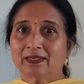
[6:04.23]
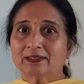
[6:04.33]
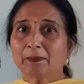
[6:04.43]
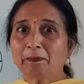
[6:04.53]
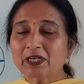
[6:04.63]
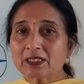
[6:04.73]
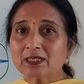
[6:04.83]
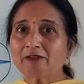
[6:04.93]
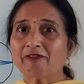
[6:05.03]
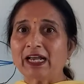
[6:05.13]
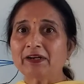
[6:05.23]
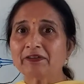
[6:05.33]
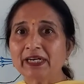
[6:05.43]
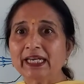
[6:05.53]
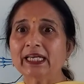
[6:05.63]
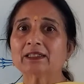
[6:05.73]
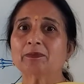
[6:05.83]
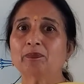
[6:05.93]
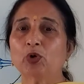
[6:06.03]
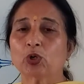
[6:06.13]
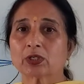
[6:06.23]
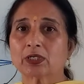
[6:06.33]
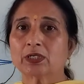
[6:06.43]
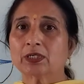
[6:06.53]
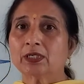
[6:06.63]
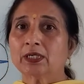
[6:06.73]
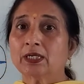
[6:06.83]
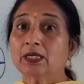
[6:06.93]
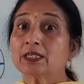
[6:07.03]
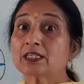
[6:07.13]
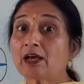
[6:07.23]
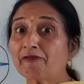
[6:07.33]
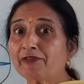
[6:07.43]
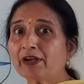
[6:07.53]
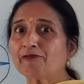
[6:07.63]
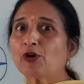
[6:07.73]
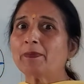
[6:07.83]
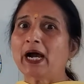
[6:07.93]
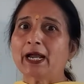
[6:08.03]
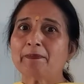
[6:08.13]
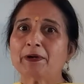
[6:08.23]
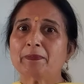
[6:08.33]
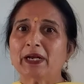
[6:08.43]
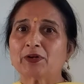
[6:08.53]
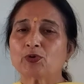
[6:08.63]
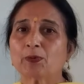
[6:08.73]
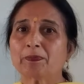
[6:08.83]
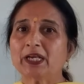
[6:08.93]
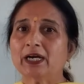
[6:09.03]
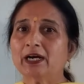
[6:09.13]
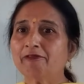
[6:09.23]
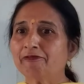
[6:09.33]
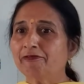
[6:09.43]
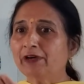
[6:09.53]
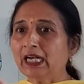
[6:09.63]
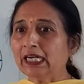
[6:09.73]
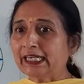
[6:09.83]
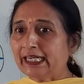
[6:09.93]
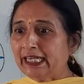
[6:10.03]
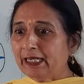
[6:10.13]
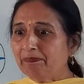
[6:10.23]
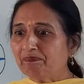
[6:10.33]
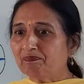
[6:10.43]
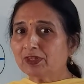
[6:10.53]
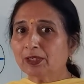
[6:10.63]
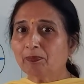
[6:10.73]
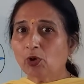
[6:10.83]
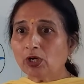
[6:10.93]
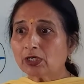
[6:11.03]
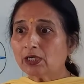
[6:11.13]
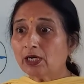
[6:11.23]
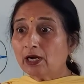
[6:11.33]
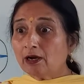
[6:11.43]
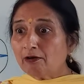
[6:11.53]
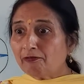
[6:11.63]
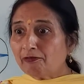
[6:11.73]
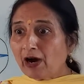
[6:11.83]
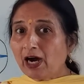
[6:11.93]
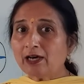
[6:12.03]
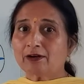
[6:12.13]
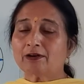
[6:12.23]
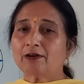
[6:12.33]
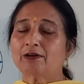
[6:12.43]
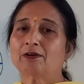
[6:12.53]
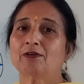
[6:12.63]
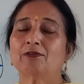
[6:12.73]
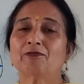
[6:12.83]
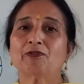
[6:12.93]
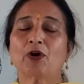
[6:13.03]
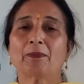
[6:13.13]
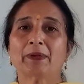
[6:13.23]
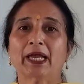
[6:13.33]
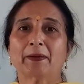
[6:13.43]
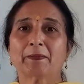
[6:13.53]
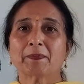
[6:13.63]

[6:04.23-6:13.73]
The person, while reading the book, suffering from hypermetropia, will keep the book far from him.